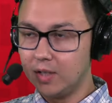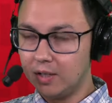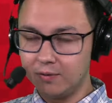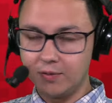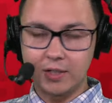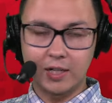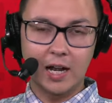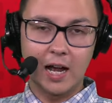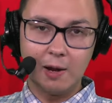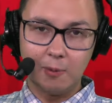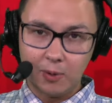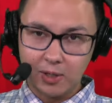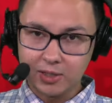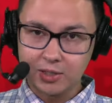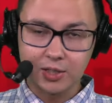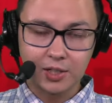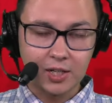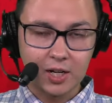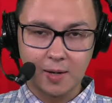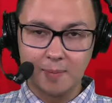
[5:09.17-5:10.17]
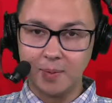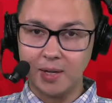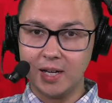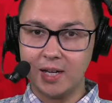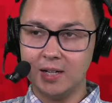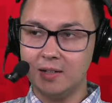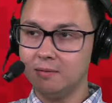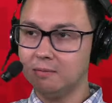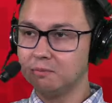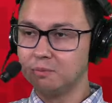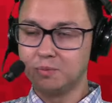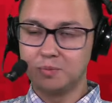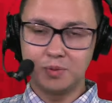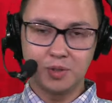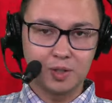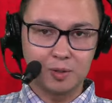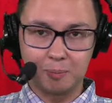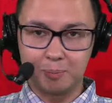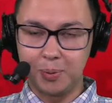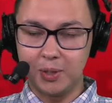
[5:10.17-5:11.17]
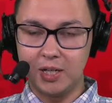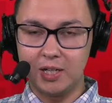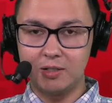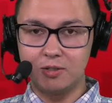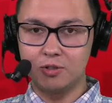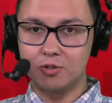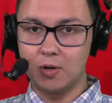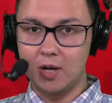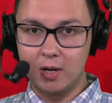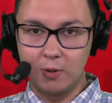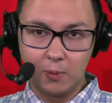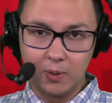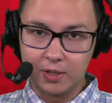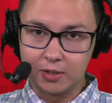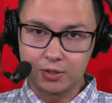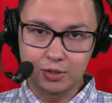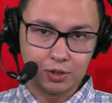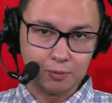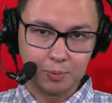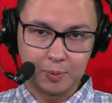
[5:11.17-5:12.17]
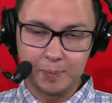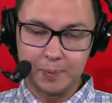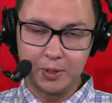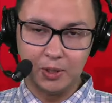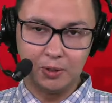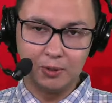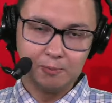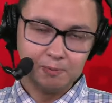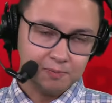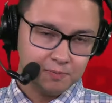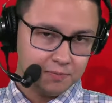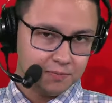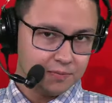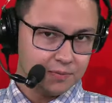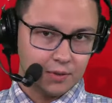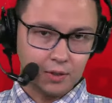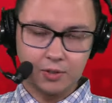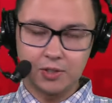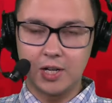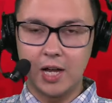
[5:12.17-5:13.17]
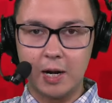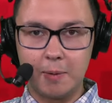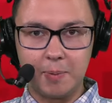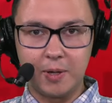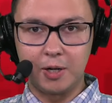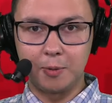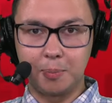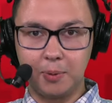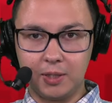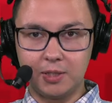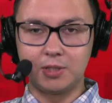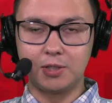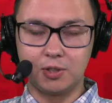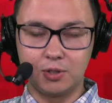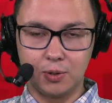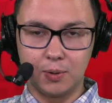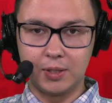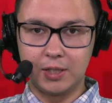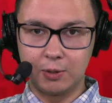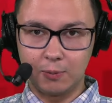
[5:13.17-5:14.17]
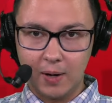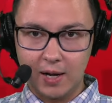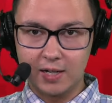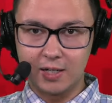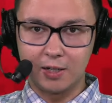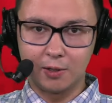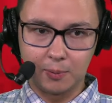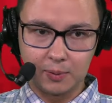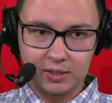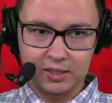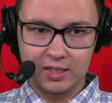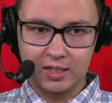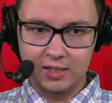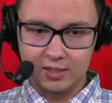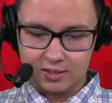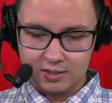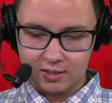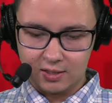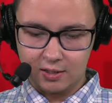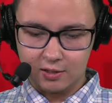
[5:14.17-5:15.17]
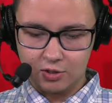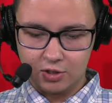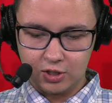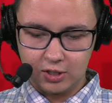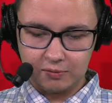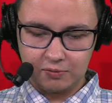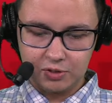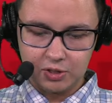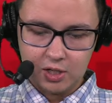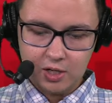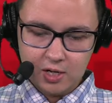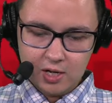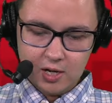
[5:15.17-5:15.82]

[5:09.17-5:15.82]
If a guy wants to come in, compete, and try to win a Super Bowl, there's not a better place to do it than right here with the Kansas City Chiefs.